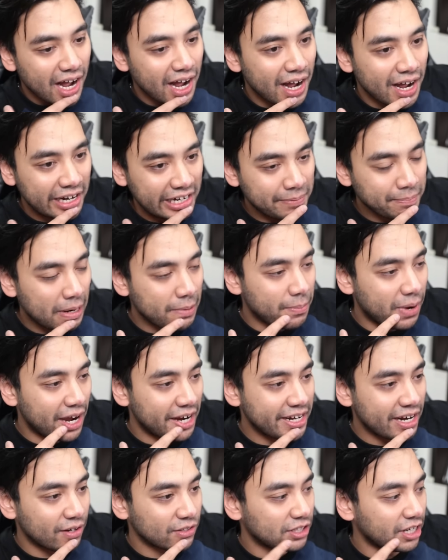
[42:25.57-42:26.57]
In my
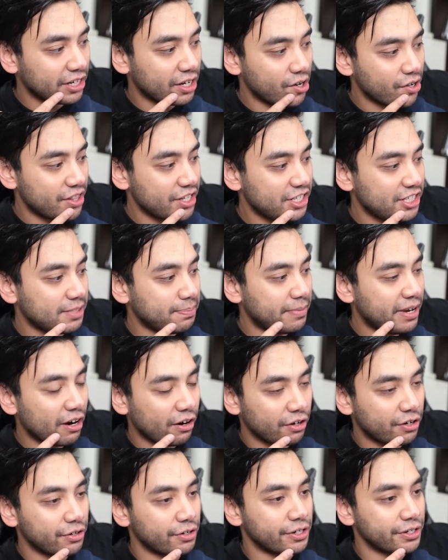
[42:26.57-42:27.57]
mind, I was like, oh, this is
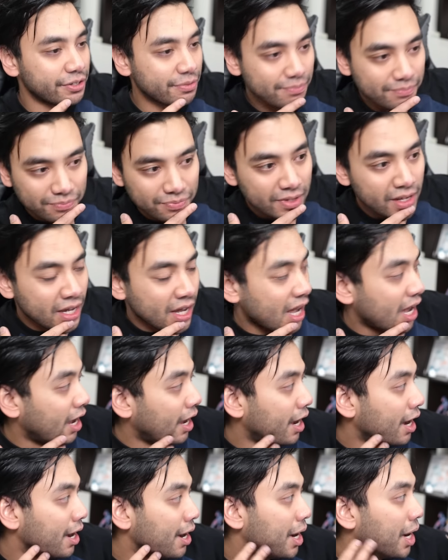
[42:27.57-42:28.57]
Miyarakukun.
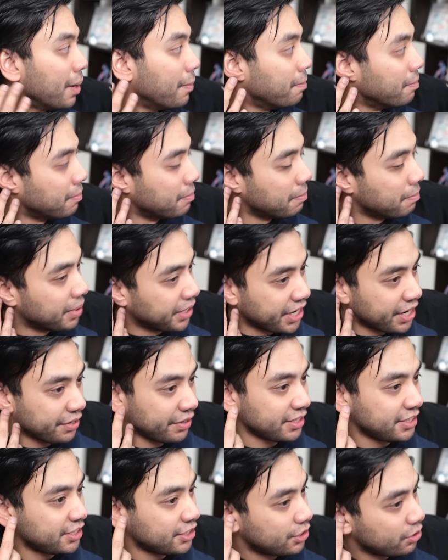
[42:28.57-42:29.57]
But no,
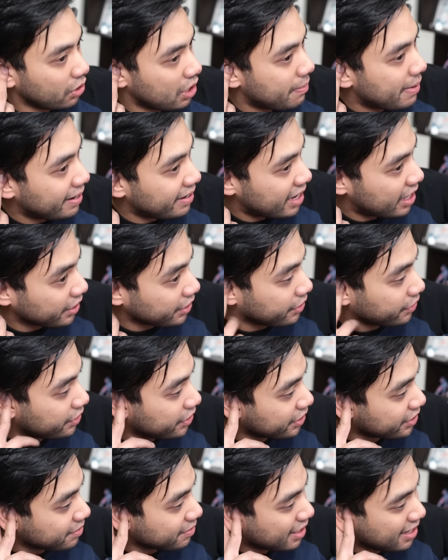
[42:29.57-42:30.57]
this is Toilet Bound
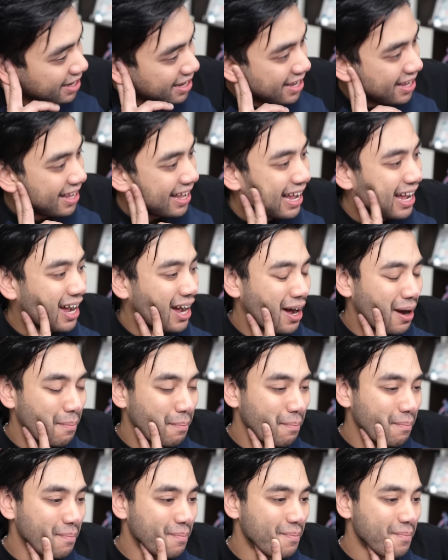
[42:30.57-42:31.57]
Hanako-kun.
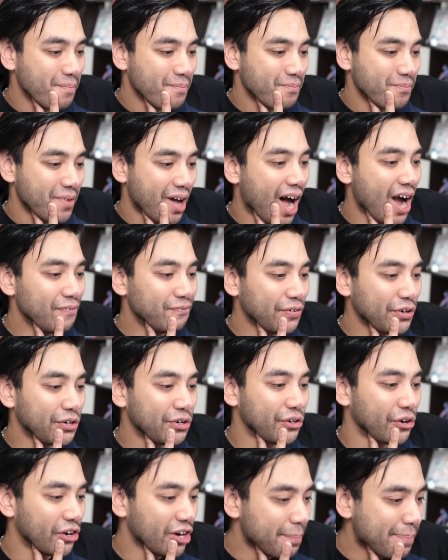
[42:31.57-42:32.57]
I
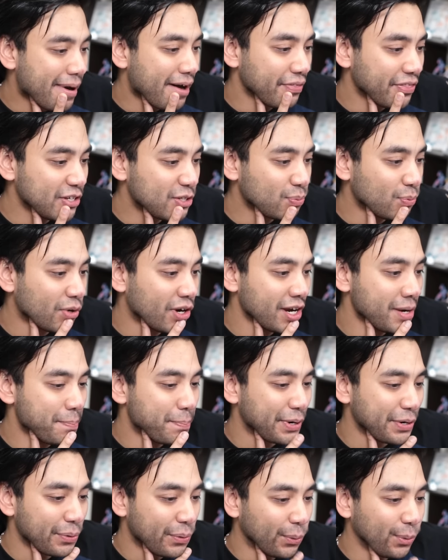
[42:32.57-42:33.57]
forgot about this one,
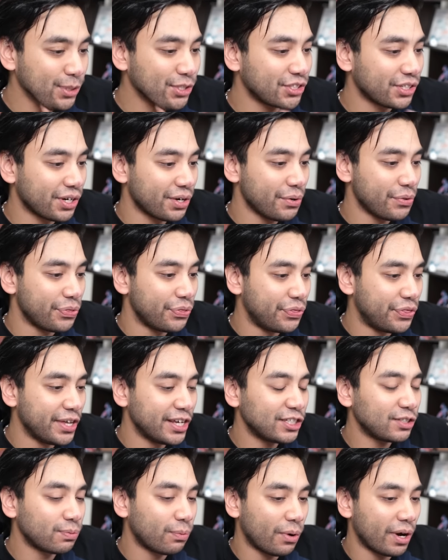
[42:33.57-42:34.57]
but also
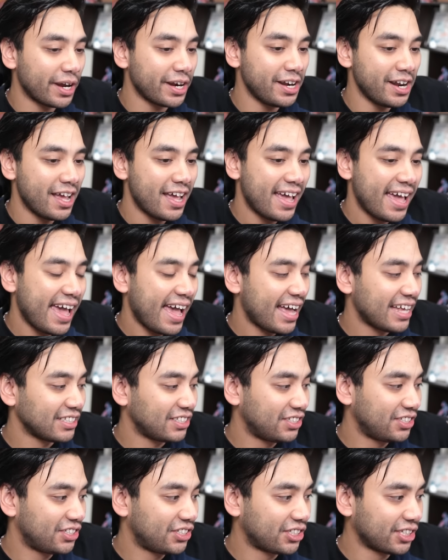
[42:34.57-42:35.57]
this one has
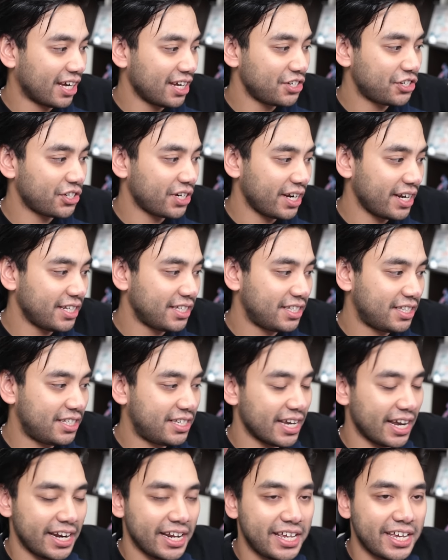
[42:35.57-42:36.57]
such a
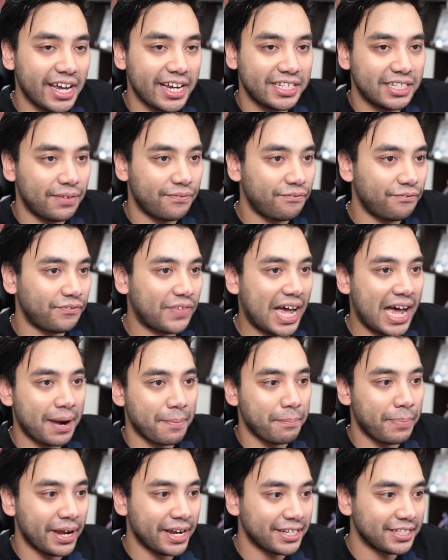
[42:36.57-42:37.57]
dedicated fan
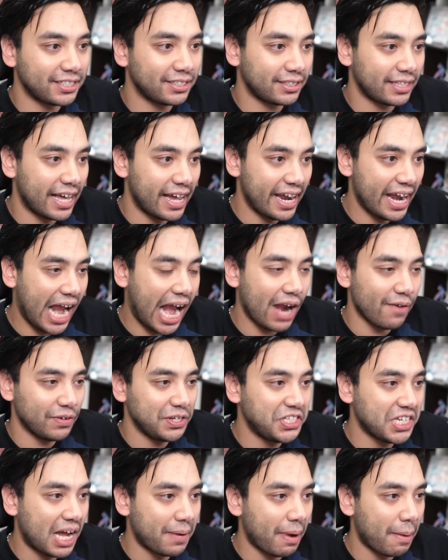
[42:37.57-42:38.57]
base that every
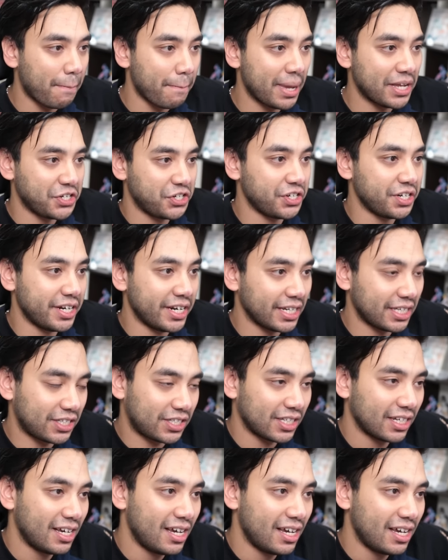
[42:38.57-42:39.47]
time I mention it,